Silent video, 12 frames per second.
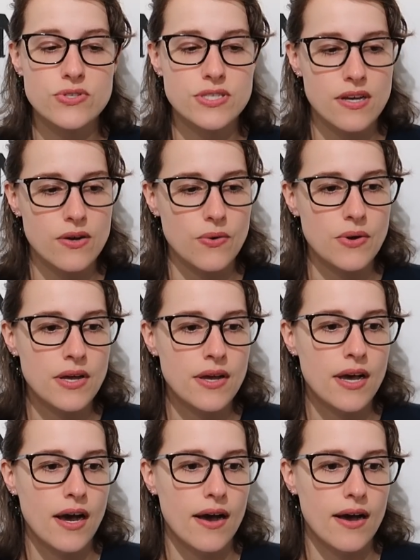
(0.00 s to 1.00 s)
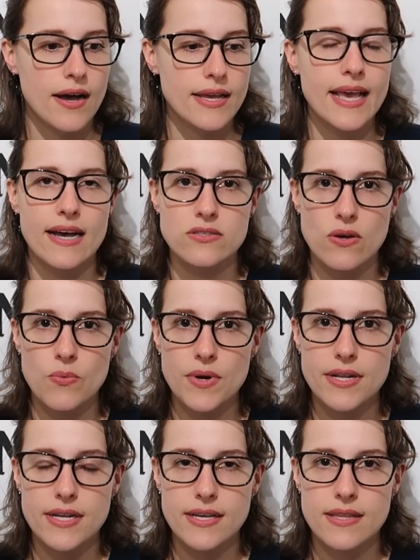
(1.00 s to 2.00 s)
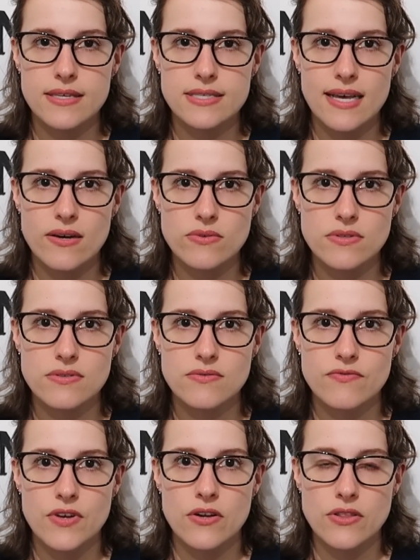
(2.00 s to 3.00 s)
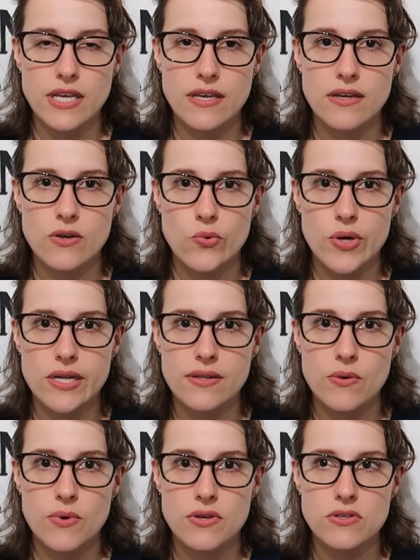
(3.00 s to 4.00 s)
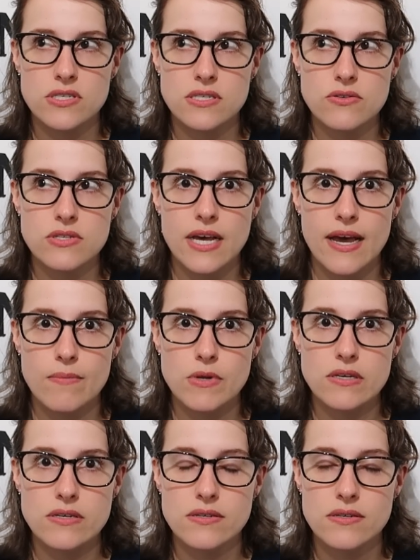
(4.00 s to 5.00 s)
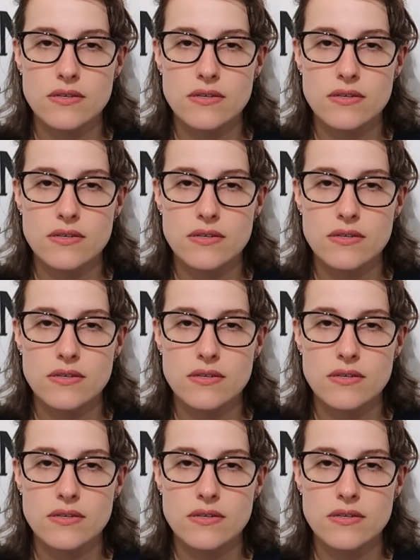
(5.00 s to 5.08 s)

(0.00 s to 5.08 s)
So, uh, yes, yeah, so I wanted to get this out fairly quickly while there's still time to